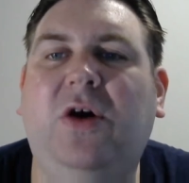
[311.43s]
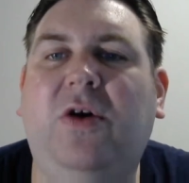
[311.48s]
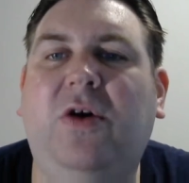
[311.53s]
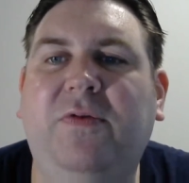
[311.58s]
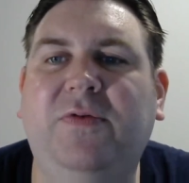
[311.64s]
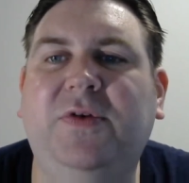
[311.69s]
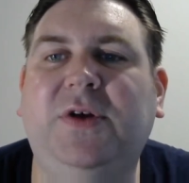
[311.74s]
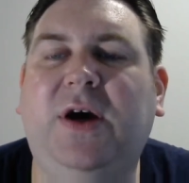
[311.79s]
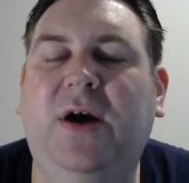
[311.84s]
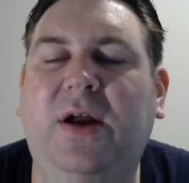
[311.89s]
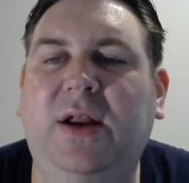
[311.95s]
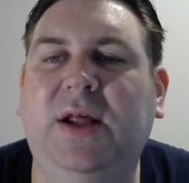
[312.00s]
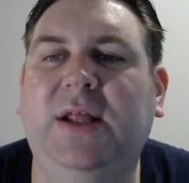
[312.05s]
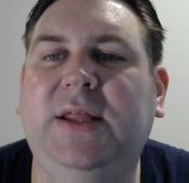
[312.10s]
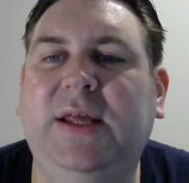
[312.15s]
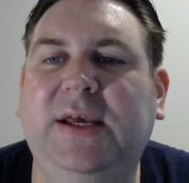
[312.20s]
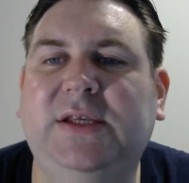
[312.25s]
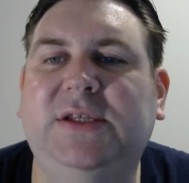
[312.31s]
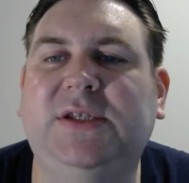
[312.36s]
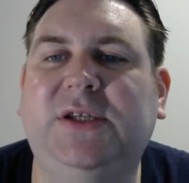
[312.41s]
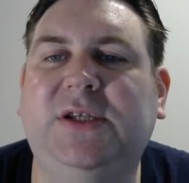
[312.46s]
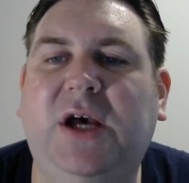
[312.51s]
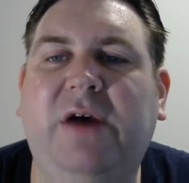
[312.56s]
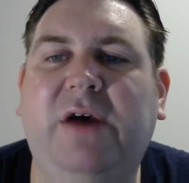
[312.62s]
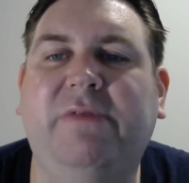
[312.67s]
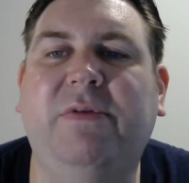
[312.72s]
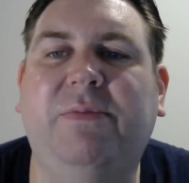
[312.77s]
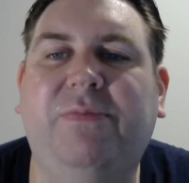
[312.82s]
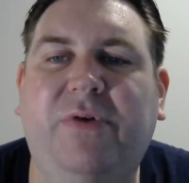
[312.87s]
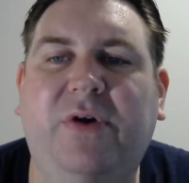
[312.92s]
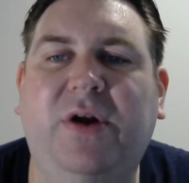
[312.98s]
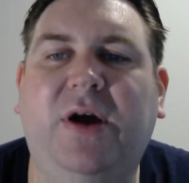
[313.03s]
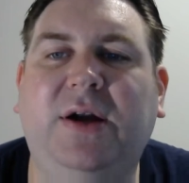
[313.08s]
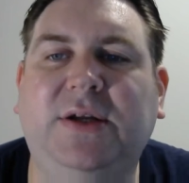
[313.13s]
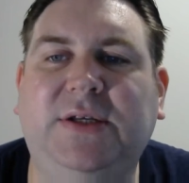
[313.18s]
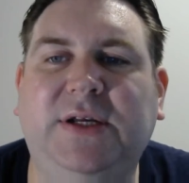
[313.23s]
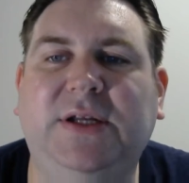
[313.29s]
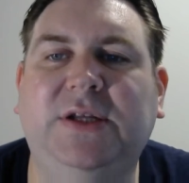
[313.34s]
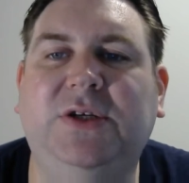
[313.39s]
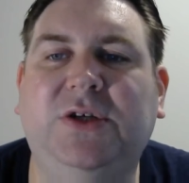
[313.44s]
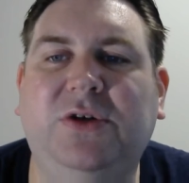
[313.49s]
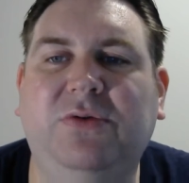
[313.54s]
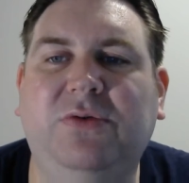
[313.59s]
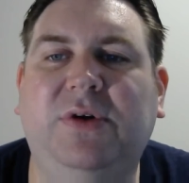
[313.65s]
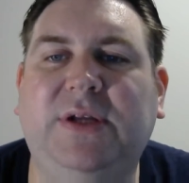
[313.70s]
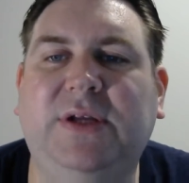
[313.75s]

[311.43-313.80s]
of turning this server product into